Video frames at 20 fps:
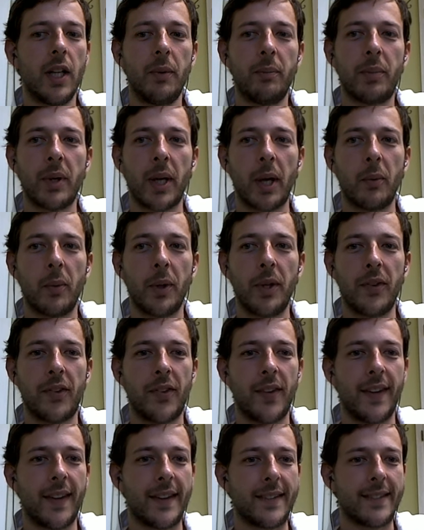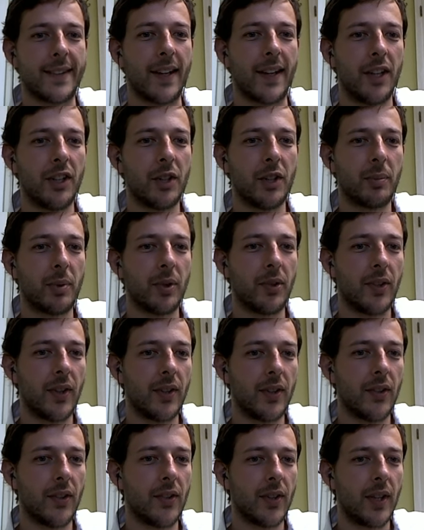but I wouldn't say that's 100%
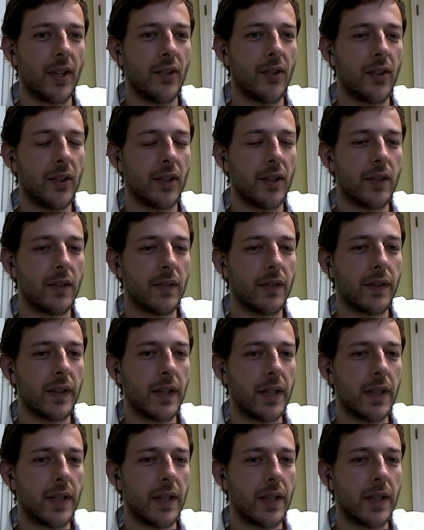decisive.